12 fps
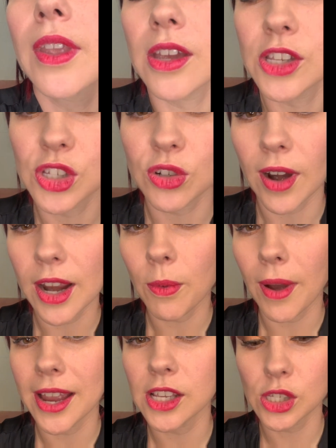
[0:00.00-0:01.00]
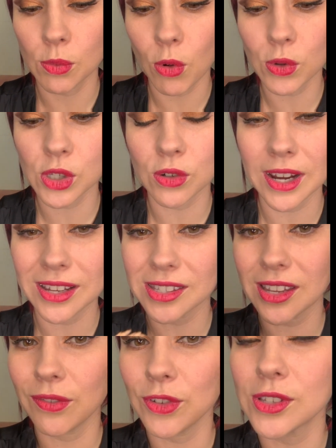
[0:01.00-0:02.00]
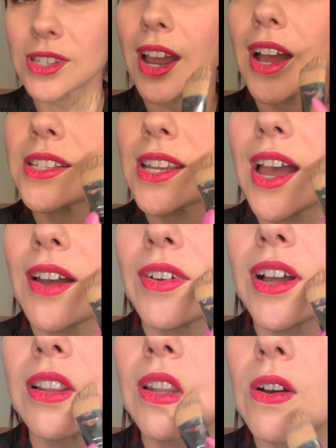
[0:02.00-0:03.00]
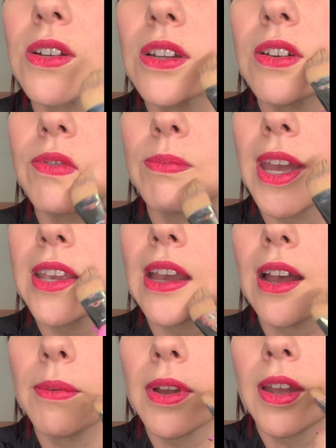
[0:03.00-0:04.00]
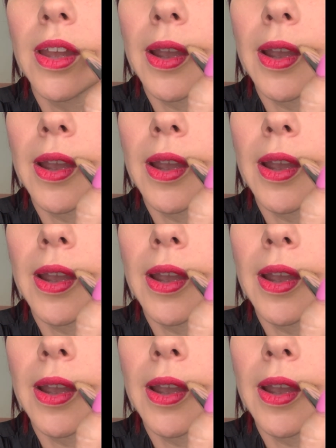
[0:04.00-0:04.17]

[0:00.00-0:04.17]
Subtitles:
Straight away, small streaks. If you start to have a lot of makeup